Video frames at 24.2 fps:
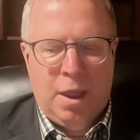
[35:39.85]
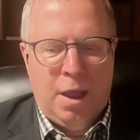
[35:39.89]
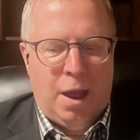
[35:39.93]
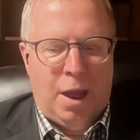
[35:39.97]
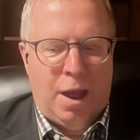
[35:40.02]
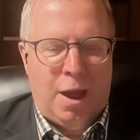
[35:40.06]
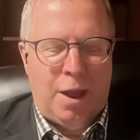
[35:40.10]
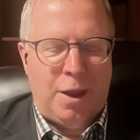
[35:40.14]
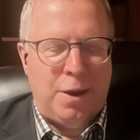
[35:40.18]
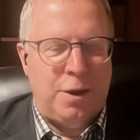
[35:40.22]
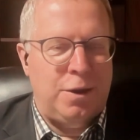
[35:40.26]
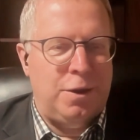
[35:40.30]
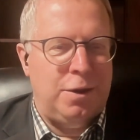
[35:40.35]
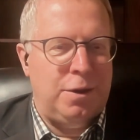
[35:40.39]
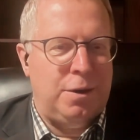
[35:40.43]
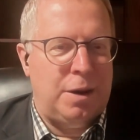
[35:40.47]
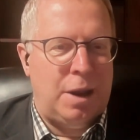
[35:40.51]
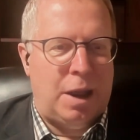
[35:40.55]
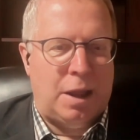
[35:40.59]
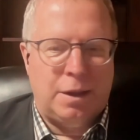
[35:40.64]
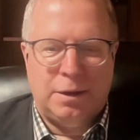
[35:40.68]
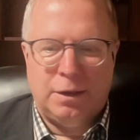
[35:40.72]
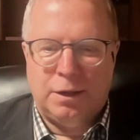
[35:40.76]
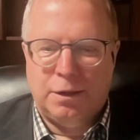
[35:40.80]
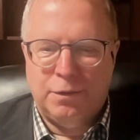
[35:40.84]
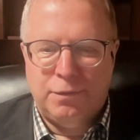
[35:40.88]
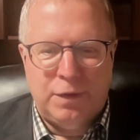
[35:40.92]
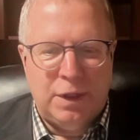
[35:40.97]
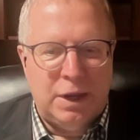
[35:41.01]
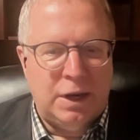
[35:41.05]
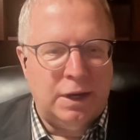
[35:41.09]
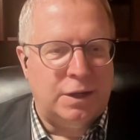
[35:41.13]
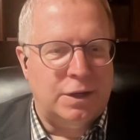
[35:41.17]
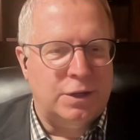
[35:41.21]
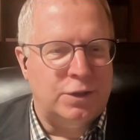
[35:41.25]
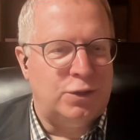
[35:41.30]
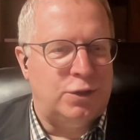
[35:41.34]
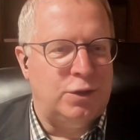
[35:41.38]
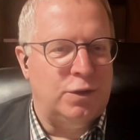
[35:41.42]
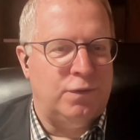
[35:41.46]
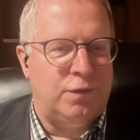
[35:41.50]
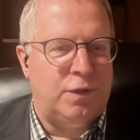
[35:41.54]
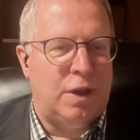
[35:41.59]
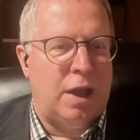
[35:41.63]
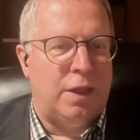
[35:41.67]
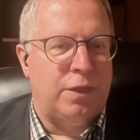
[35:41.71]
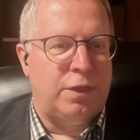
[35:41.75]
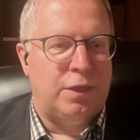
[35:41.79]
Uh, uh, Leviticus,
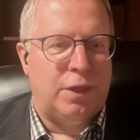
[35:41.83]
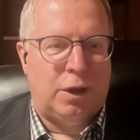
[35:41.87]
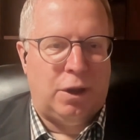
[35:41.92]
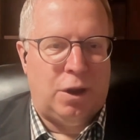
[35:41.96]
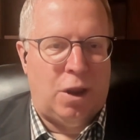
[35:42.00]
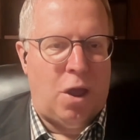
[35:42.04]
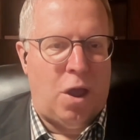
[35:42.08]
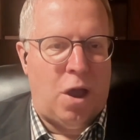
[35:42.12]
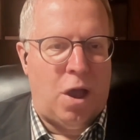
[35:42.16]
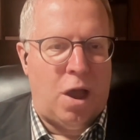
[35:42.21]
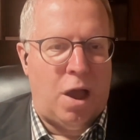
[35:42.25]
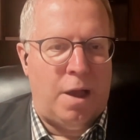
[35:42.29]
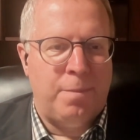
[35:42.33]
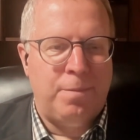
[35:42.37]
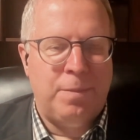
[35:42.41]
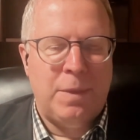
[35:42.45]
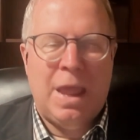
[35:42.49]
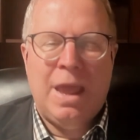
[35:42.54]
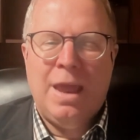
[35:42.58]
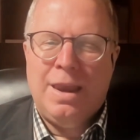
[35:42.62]
you've got the law.